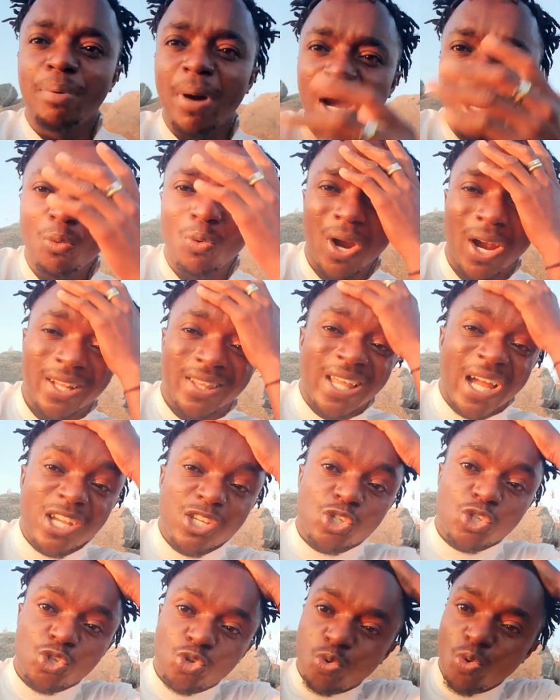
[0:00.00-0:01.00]
power,
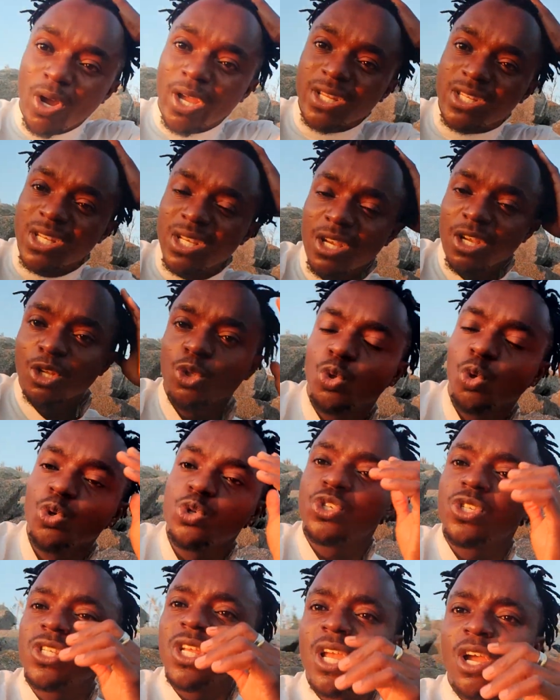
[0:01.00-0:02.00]
that strength to
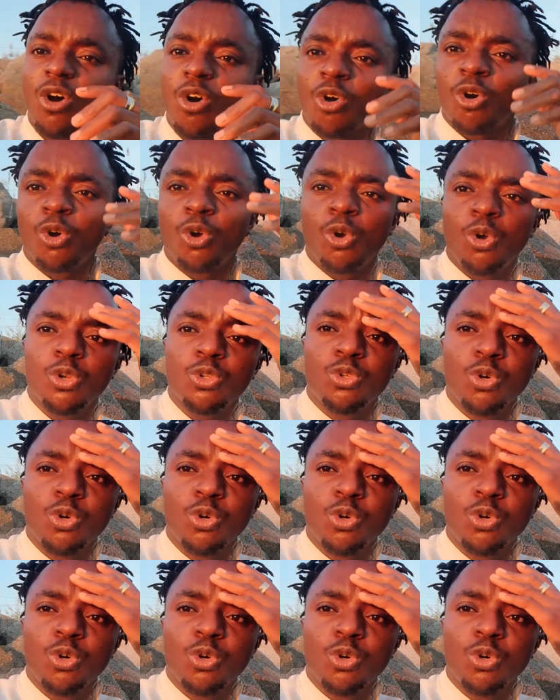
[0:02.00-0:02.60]
say all